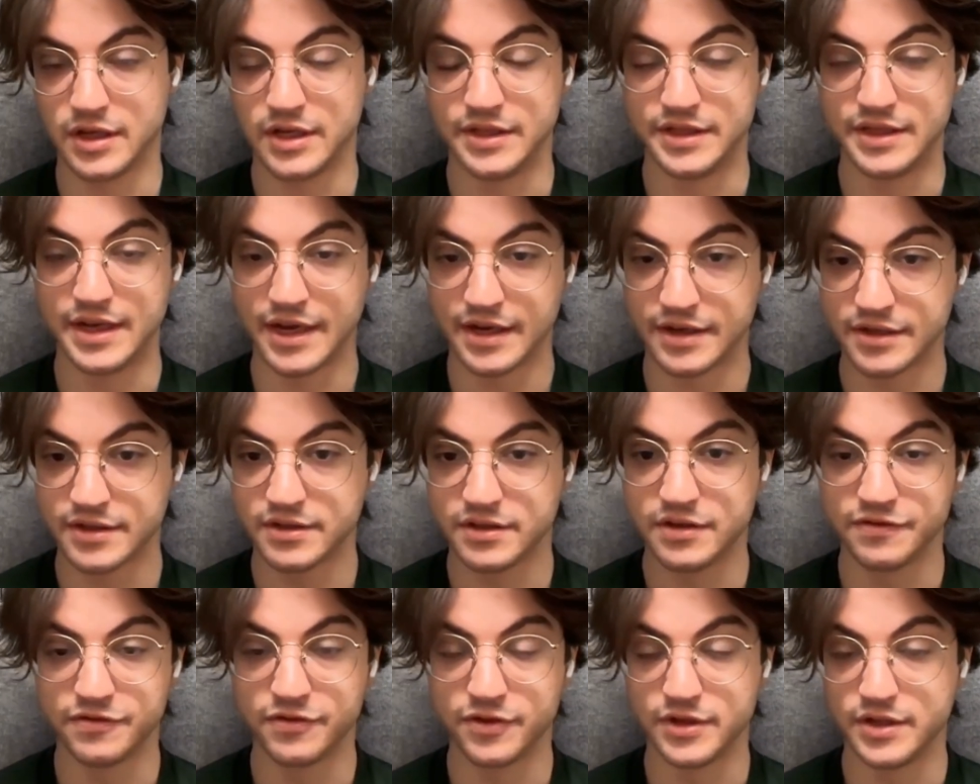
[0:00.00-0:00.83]

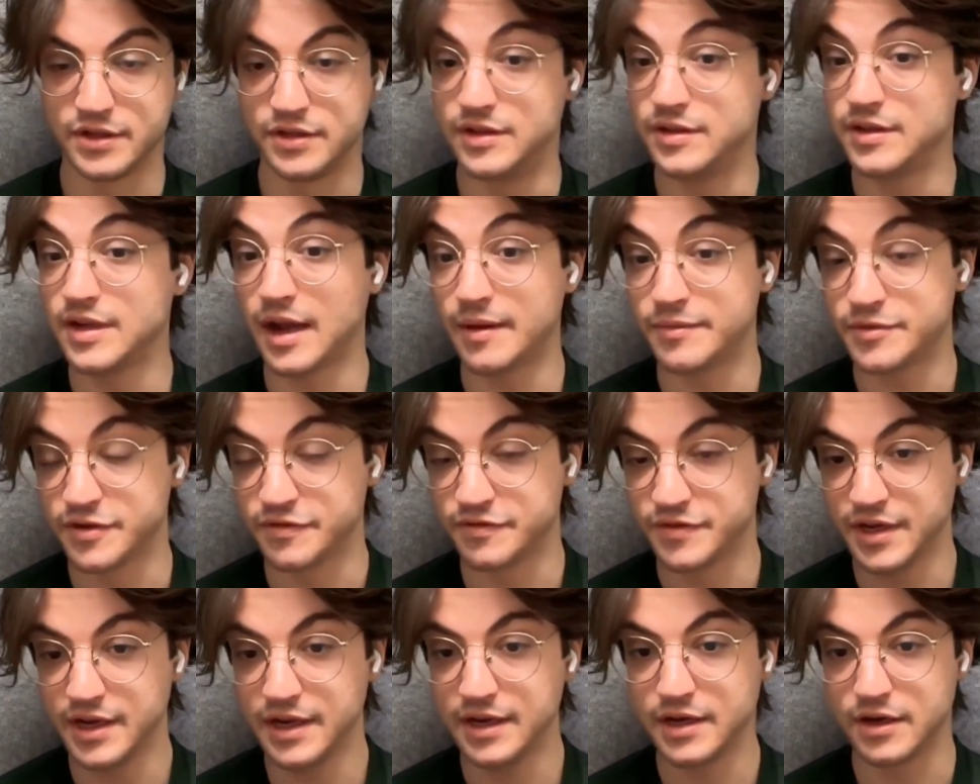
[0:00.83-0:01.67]
index different types
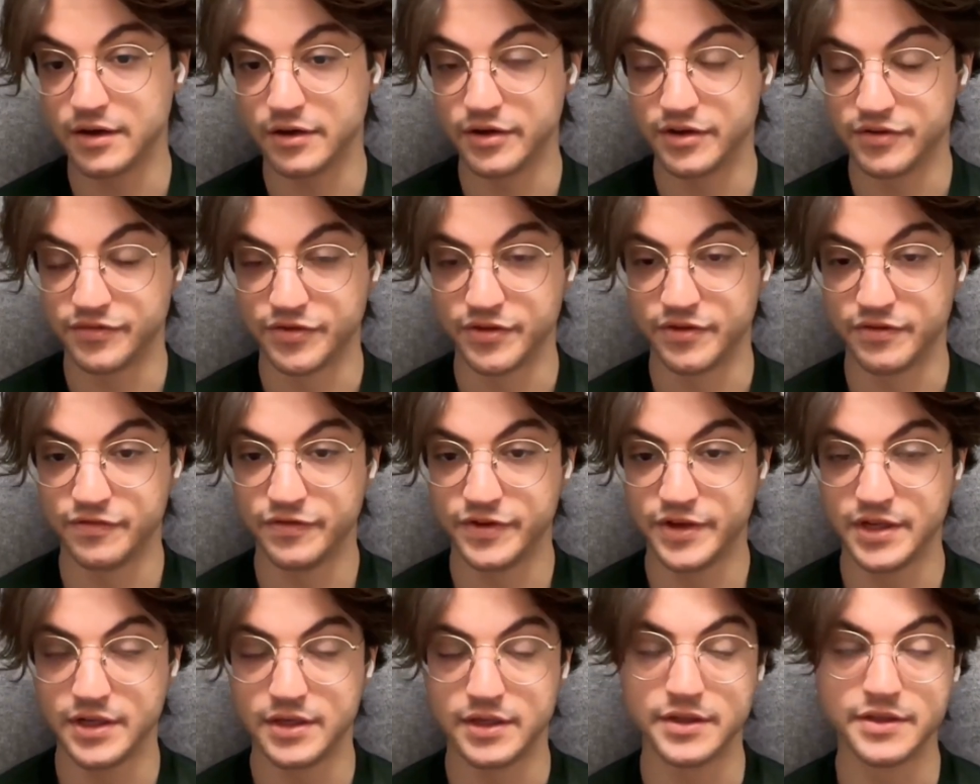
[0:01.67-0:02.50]
of data or different
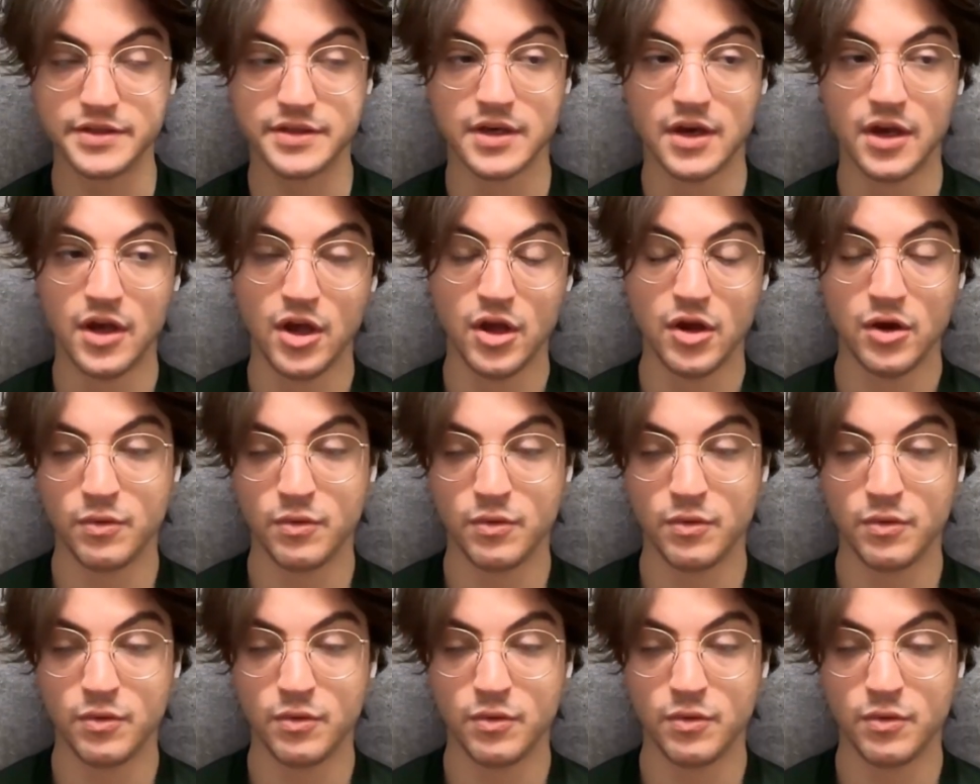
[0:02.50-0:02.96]
fields,